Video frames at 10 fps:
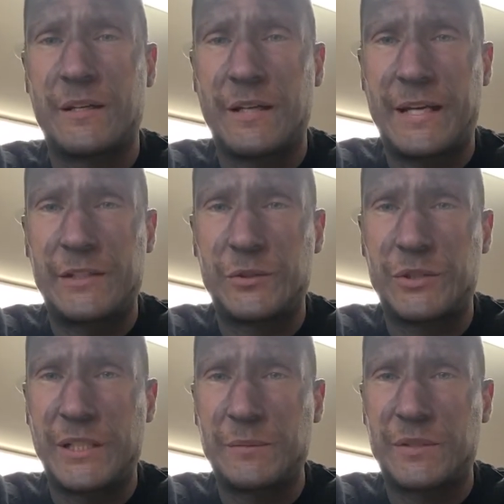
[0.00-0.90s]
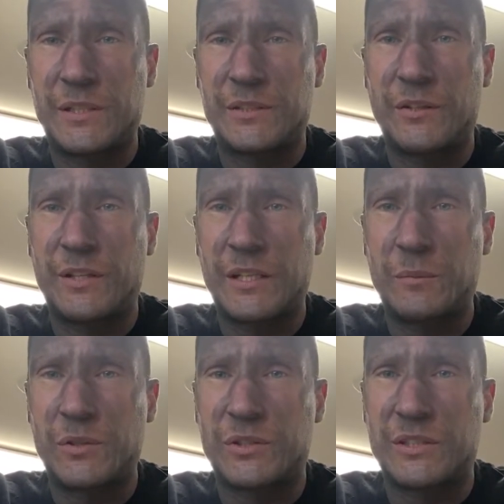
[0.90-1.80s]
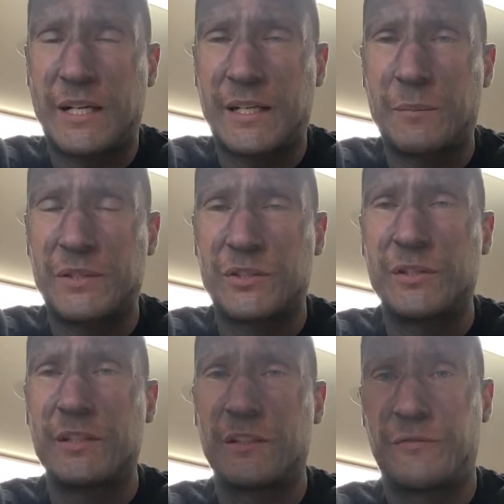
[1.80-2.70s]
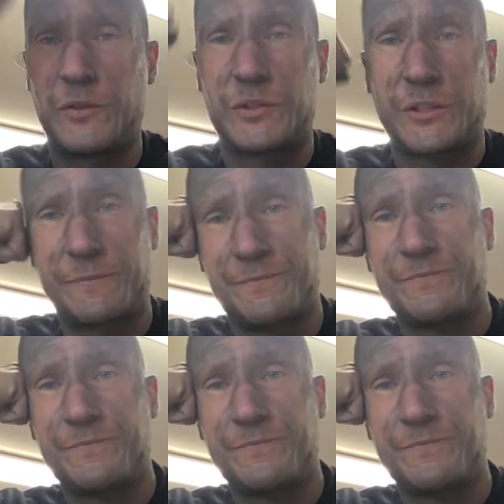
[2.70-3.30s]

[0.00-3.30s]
Andrew James says, are you thinking about stocking Manzurna in the future?